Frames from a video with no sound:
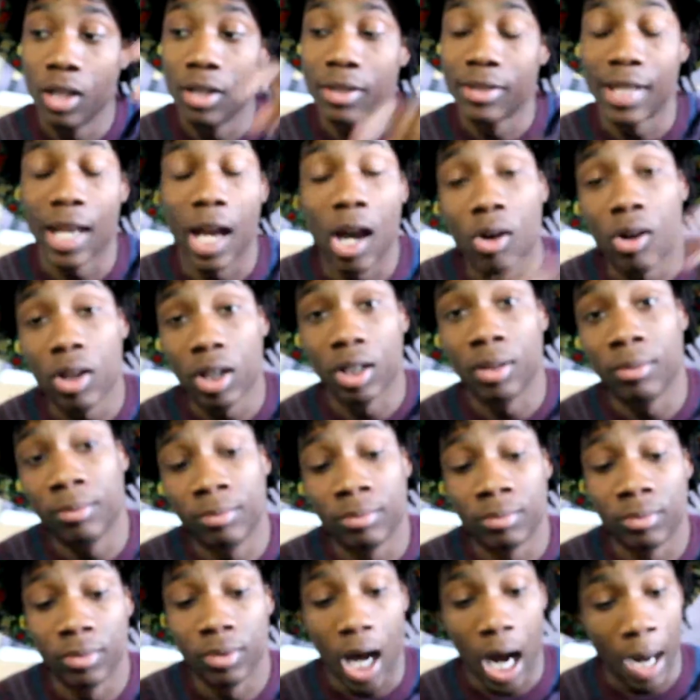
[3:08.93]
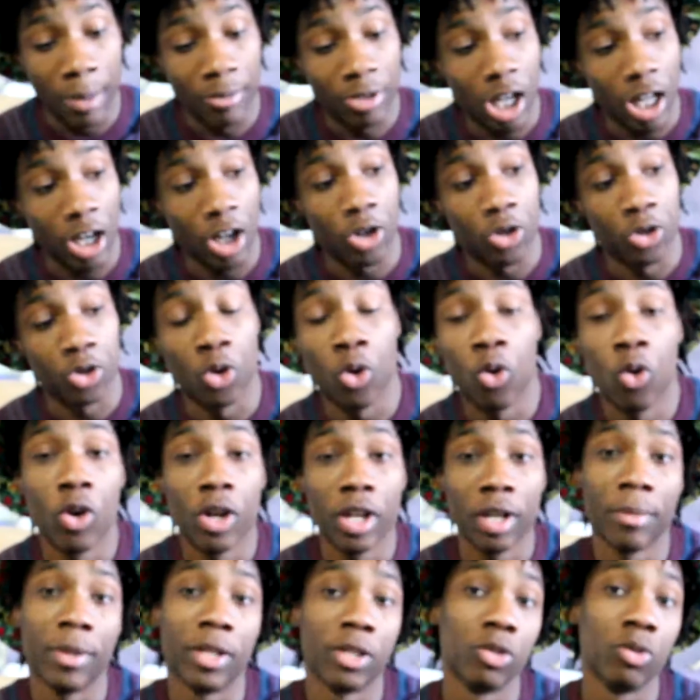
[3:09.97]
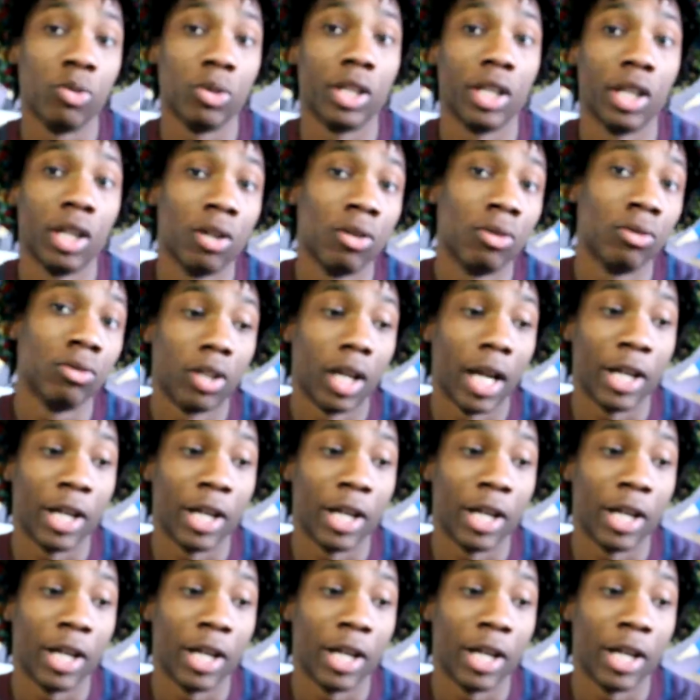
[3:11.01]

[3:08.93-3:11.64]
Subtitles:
Tell him I'm trying to duel him in Yu-Gi-Oh!